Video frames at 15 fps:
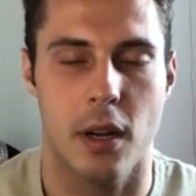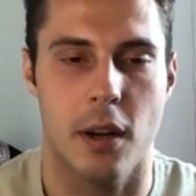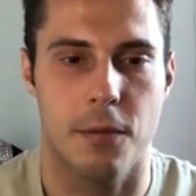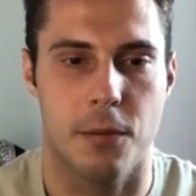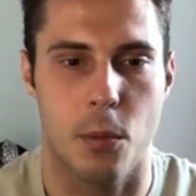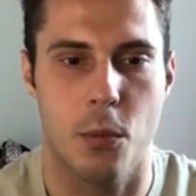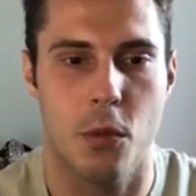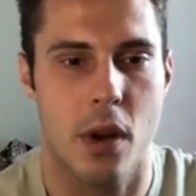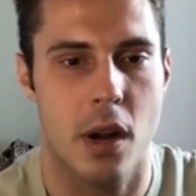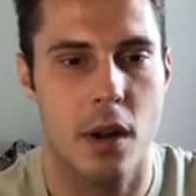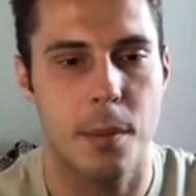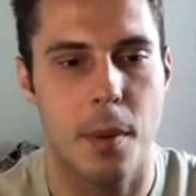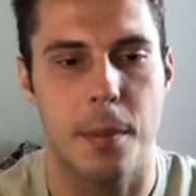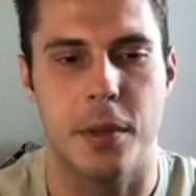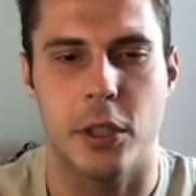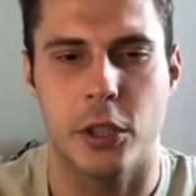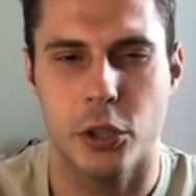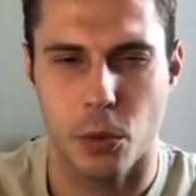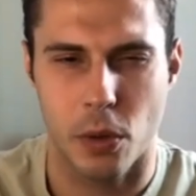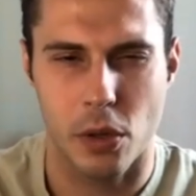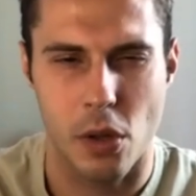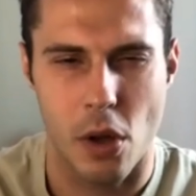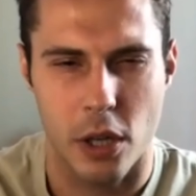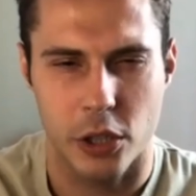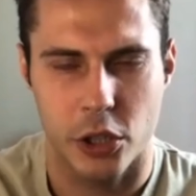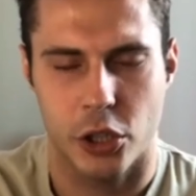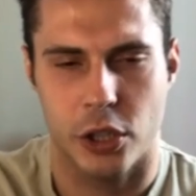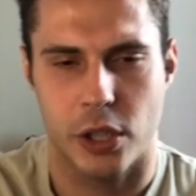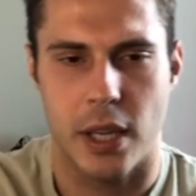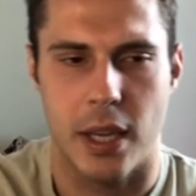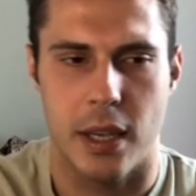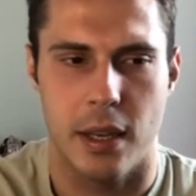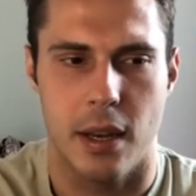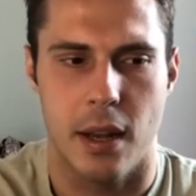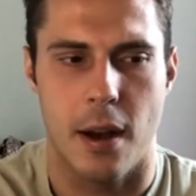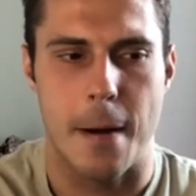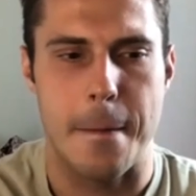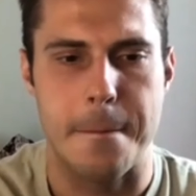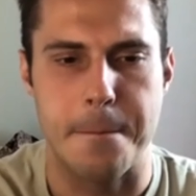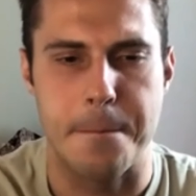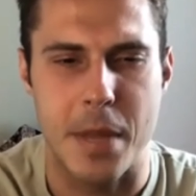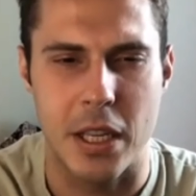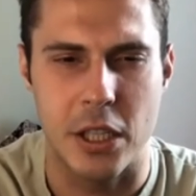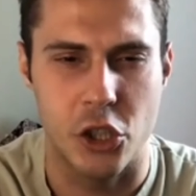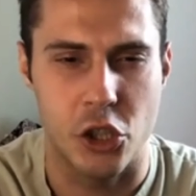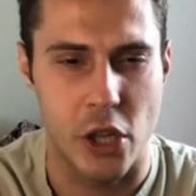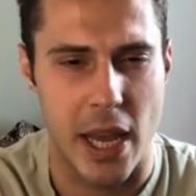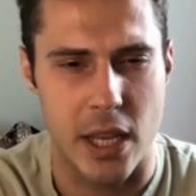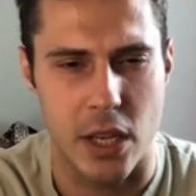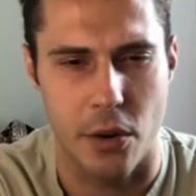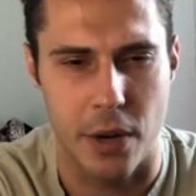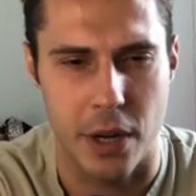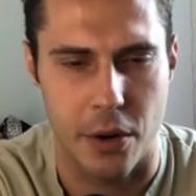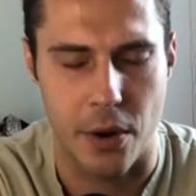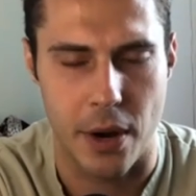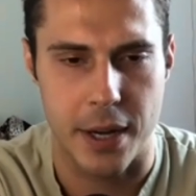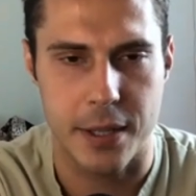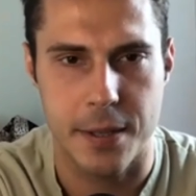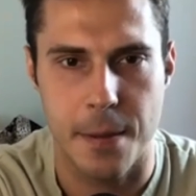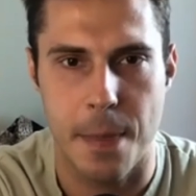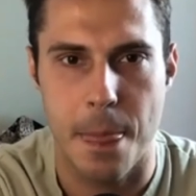from what I remember, your store launched in January, correct?